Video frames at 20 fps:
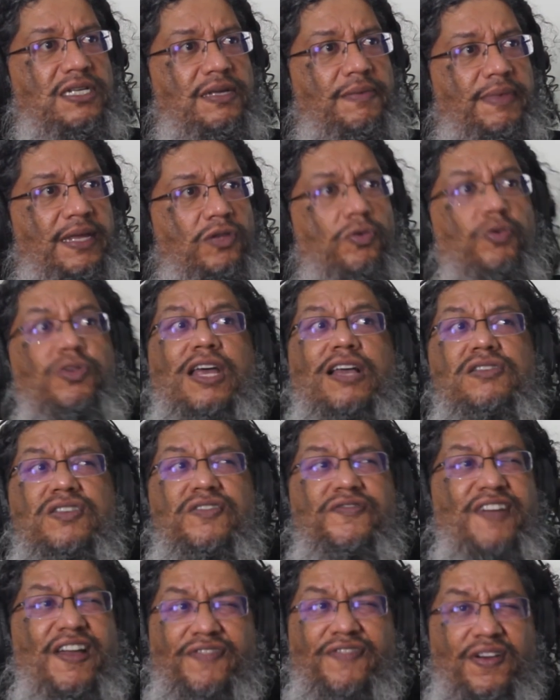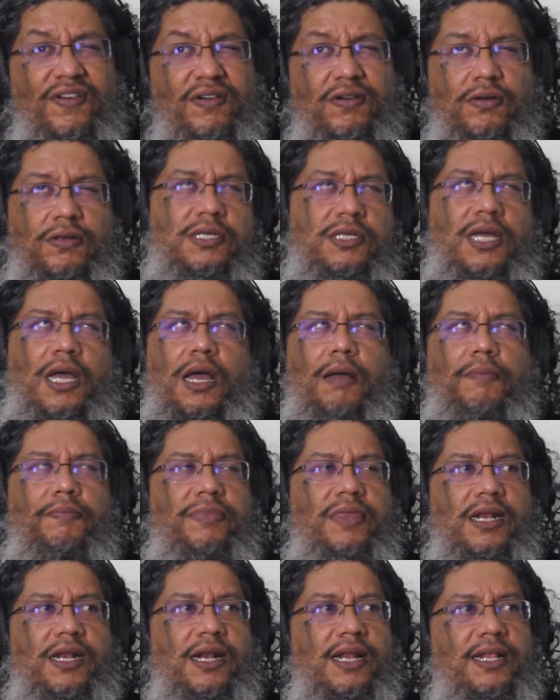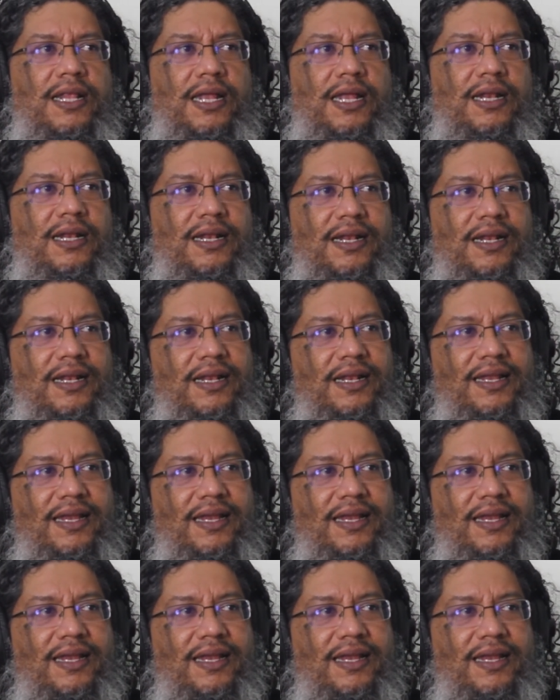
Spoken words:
2,500 or something like that. Yeah.